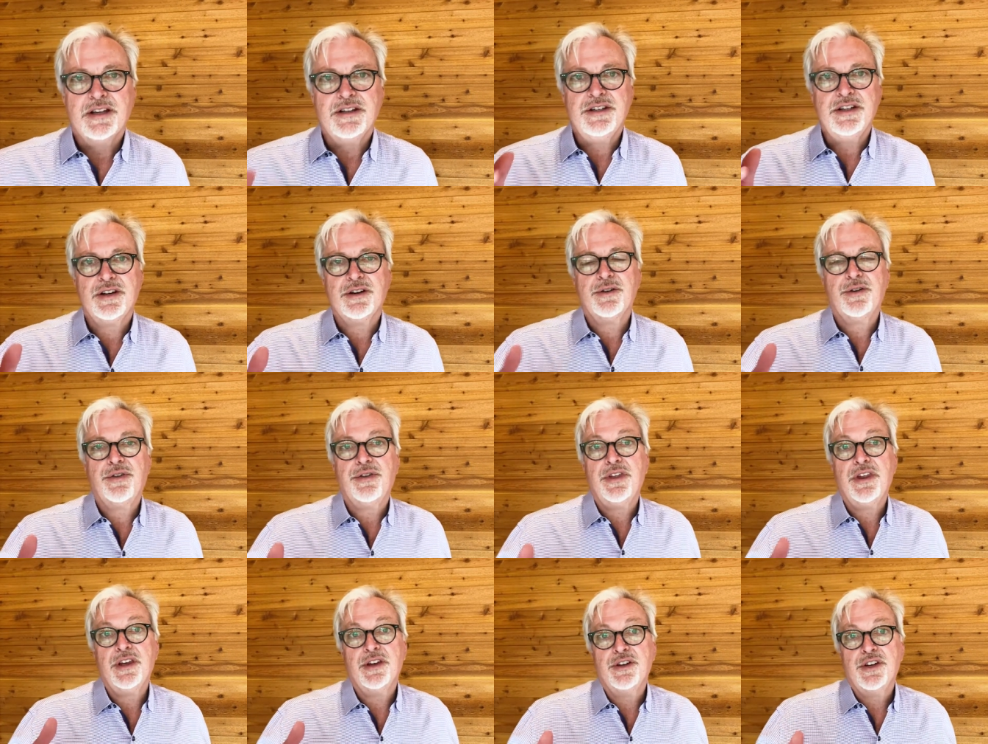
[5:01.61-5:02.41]
"Dear
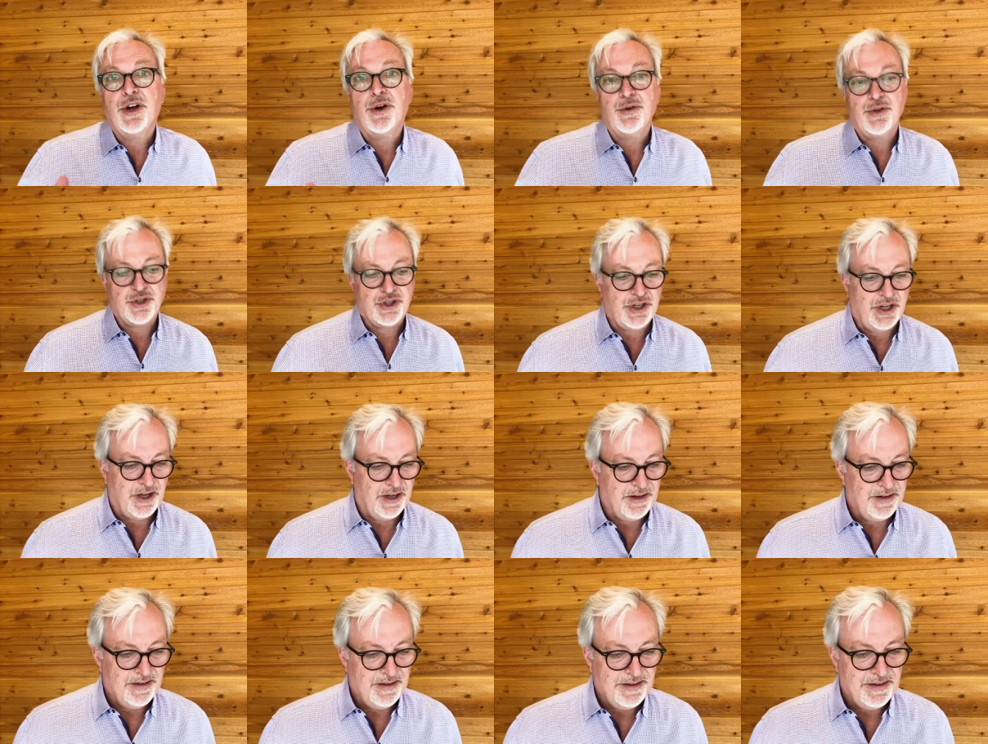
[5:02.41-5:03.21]

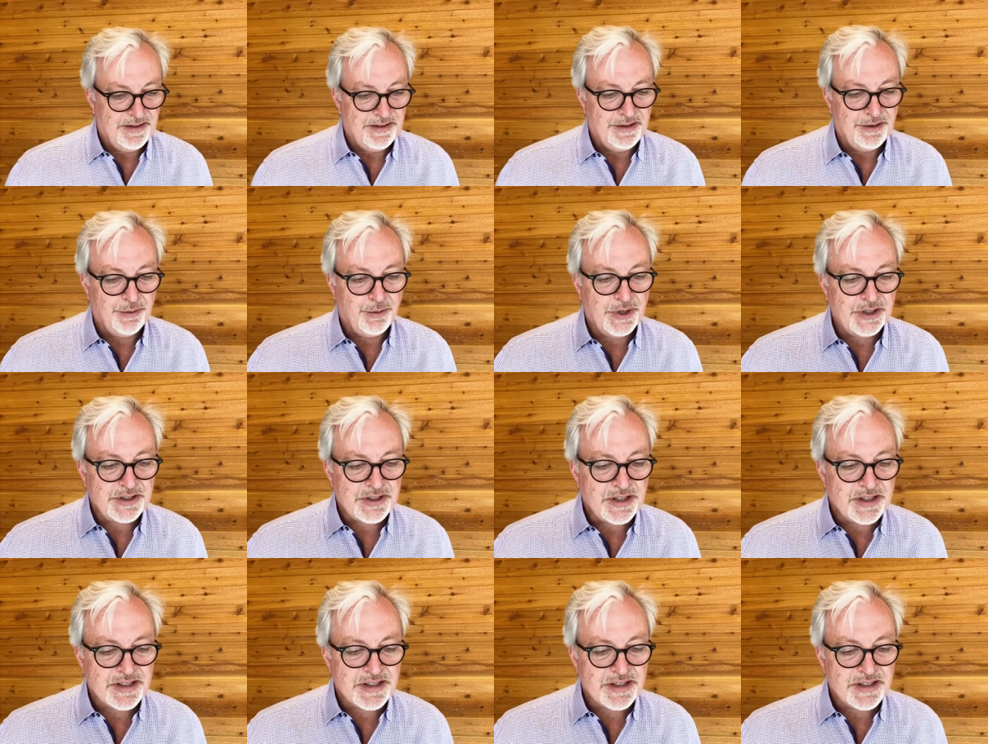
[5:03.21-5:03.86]
Theodosia, what to